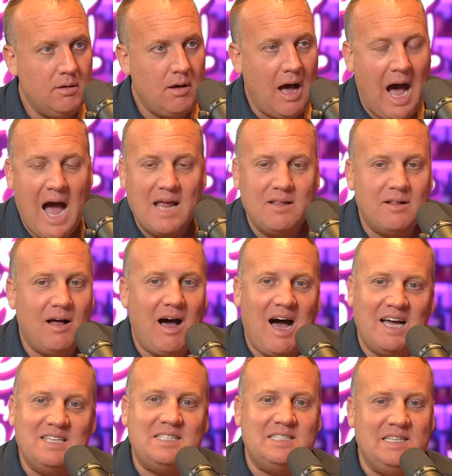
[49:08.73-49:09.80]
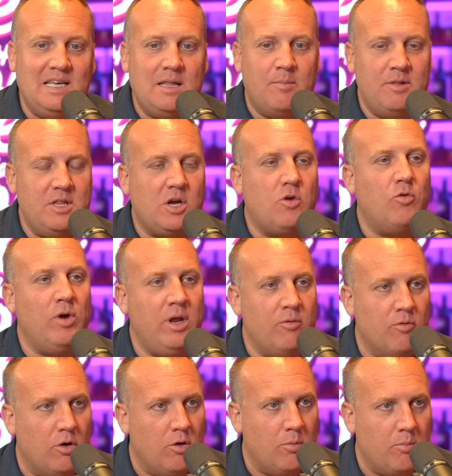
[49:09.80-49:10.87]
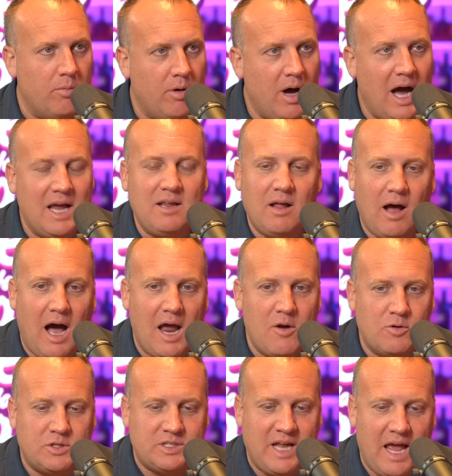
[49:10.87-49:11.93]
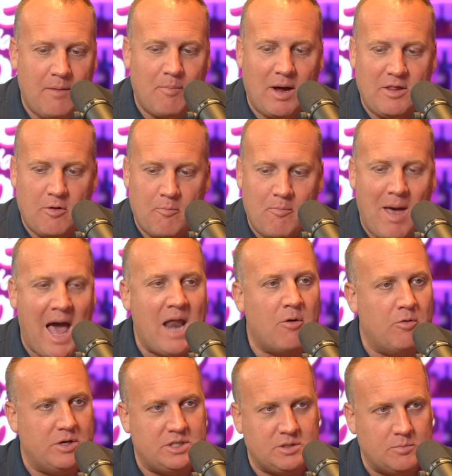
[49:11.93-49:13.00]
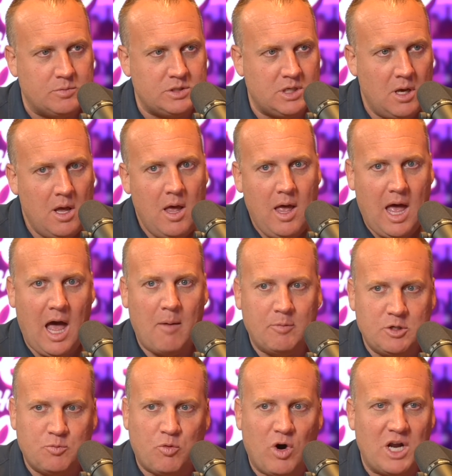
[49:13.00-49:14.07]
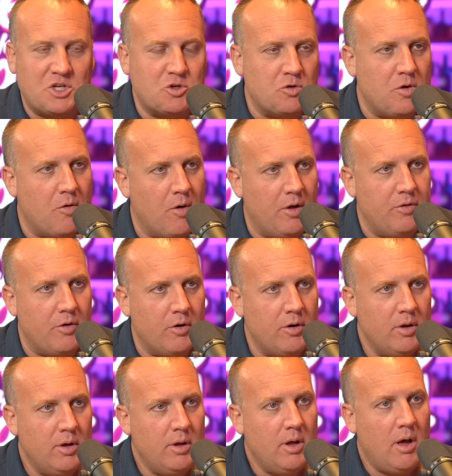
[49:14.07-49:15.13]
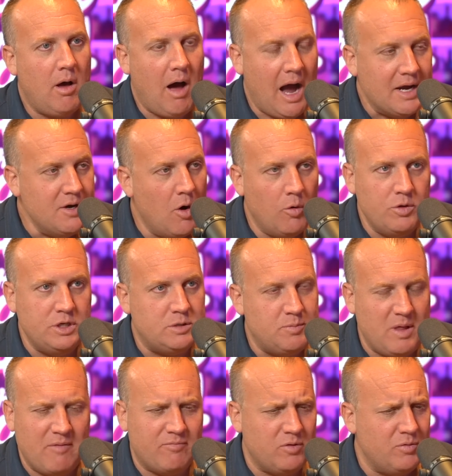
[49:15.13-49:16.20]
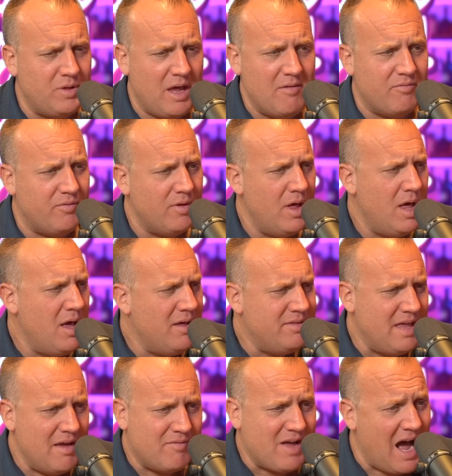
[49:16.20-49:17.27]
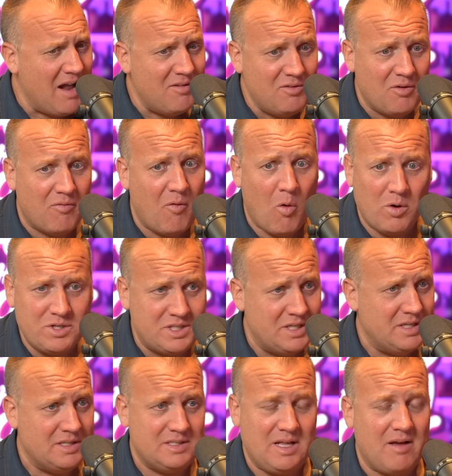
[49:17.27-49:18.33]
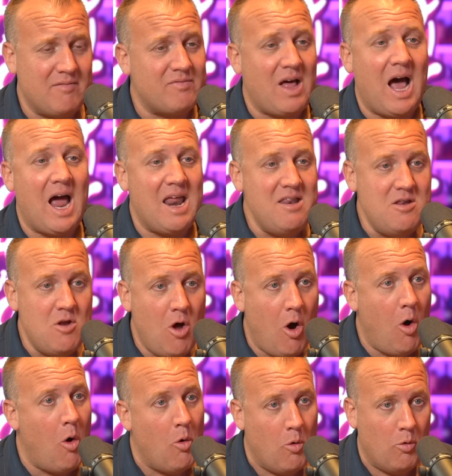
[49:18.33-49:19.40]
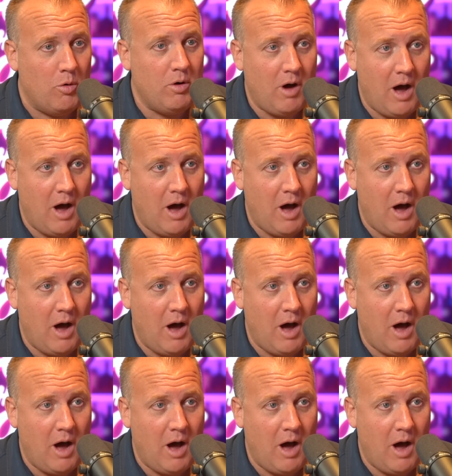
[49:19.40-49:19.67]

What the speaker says: I see them in the green room. I understand by their mannerisms how much pressure they're under. I know these. They've gotten divorces. I know.